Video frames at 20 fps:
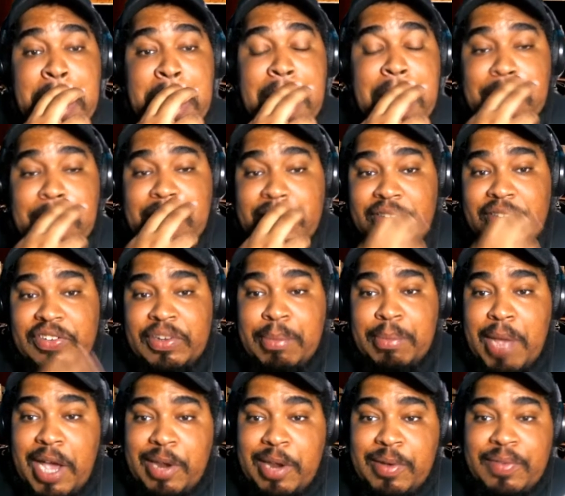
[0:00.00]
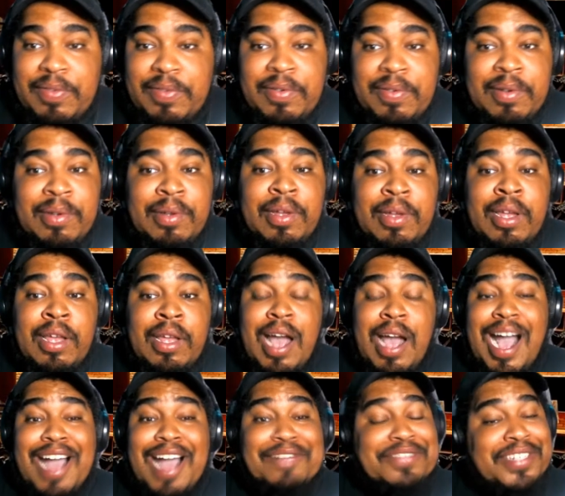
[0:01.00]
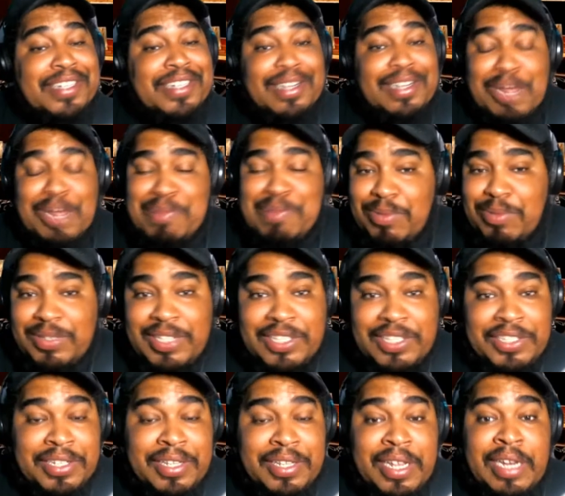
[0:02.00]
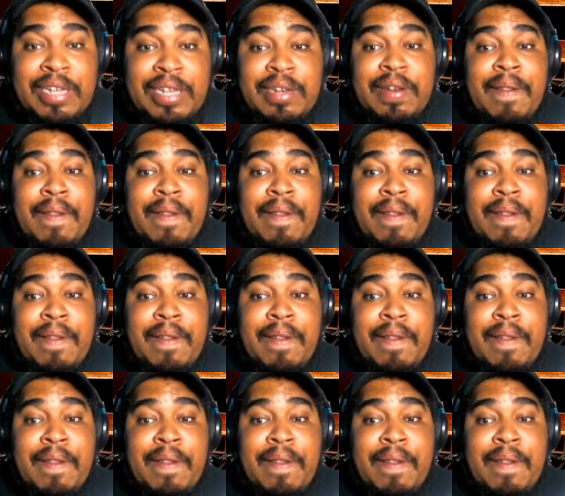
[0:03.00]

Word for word: I mean, she might have. I've seen a lot of people say she didn't,